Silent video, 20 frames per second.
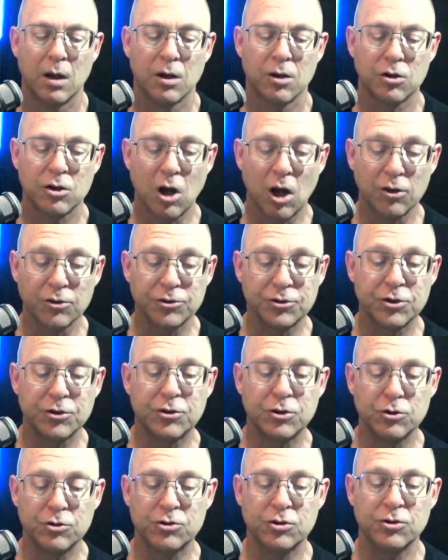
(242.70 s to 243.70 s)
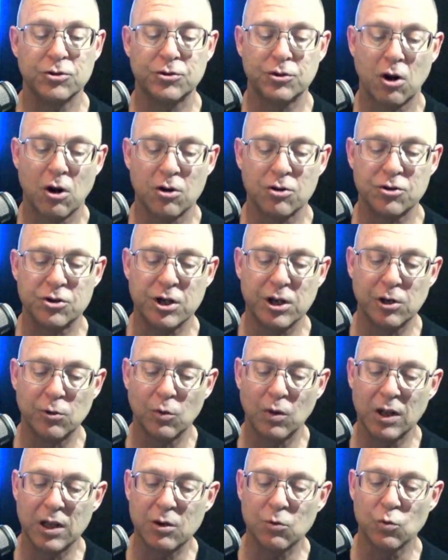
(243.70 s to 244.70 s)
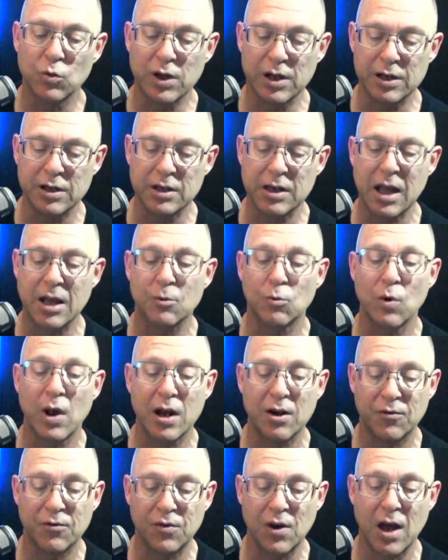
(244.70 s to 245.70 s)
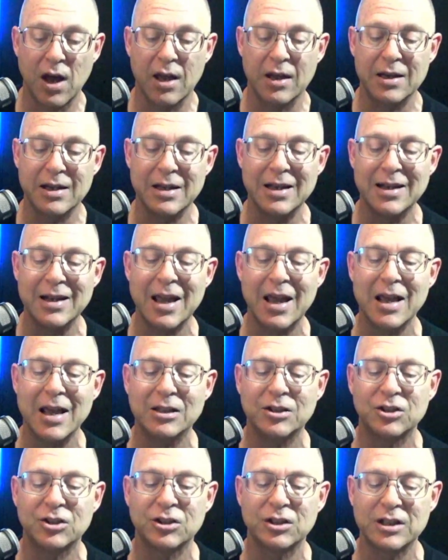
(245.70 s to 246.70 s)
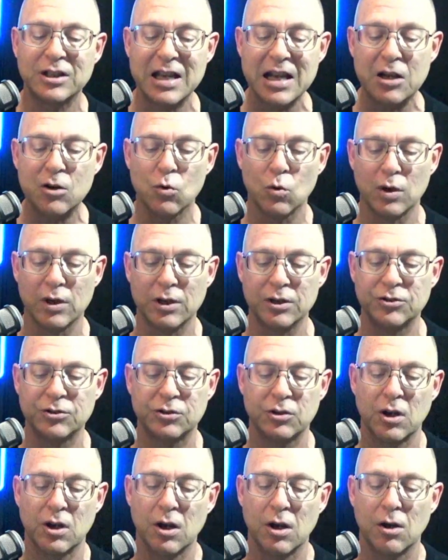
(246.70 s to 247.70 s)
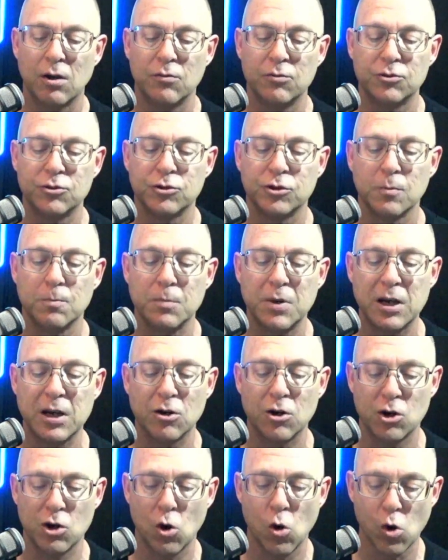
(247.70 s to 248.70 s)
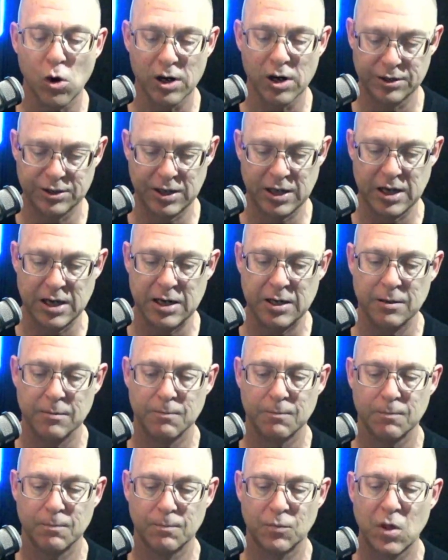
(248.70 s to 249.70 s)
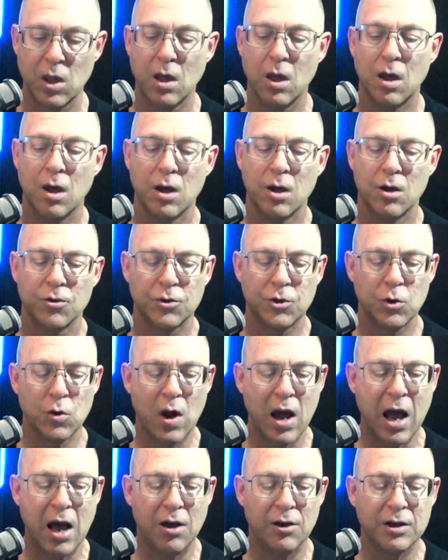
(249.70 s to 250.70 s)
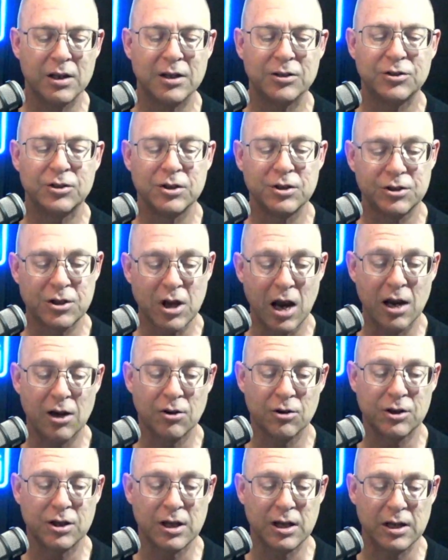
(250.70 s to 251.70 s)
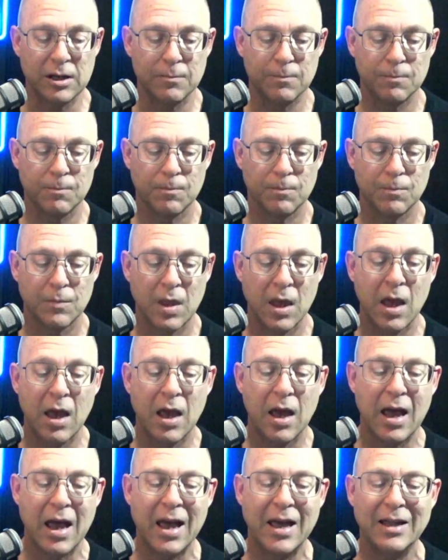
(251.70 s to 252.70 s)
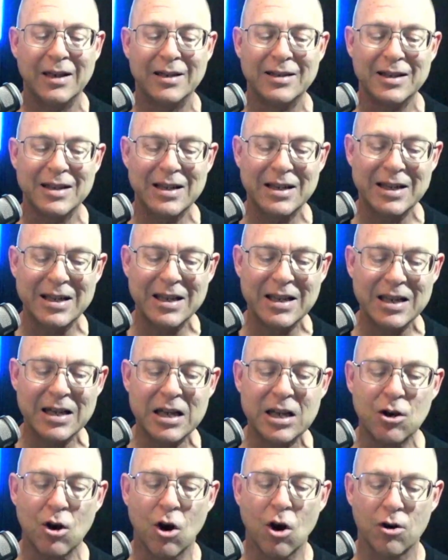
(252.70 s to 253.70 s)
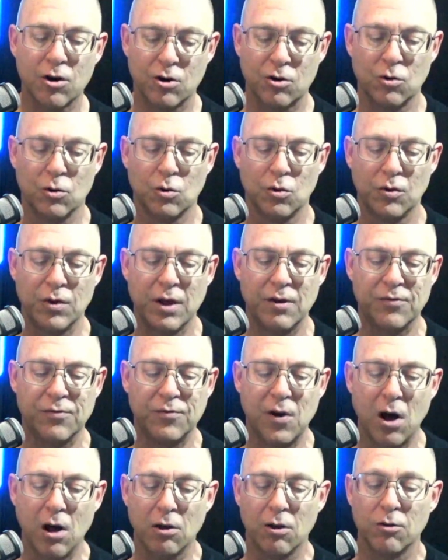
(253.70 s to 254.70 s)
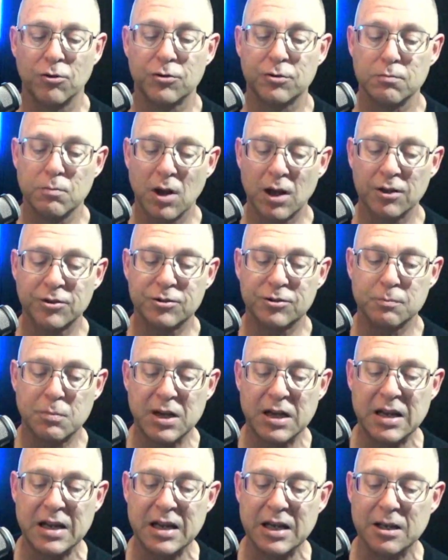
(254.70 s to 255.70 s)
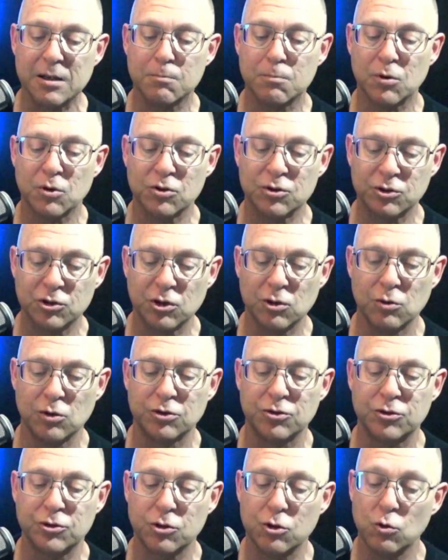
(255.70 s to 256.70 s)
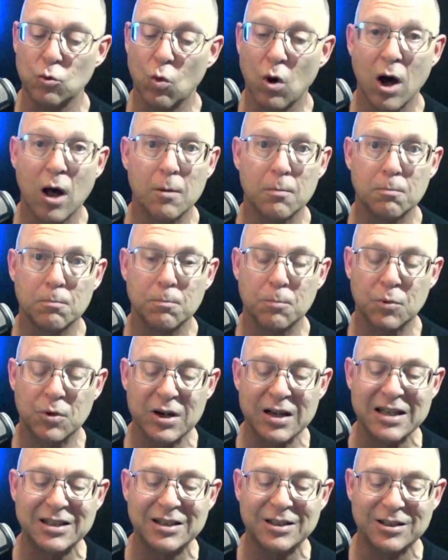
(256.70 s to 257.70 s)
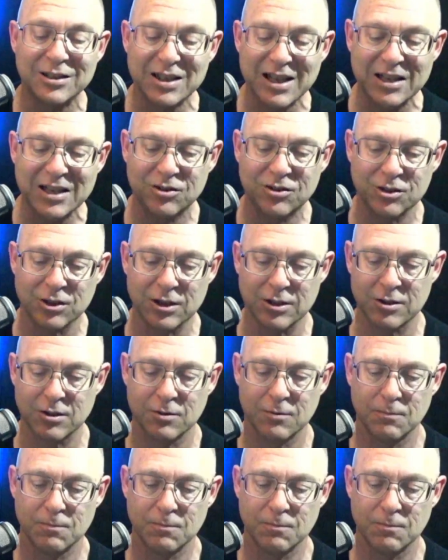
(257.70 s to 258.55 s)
constitutions are generally written and ratified in a sequence of superiority throughout its entirety, and any article that follows must be in pursuance to what precedes it.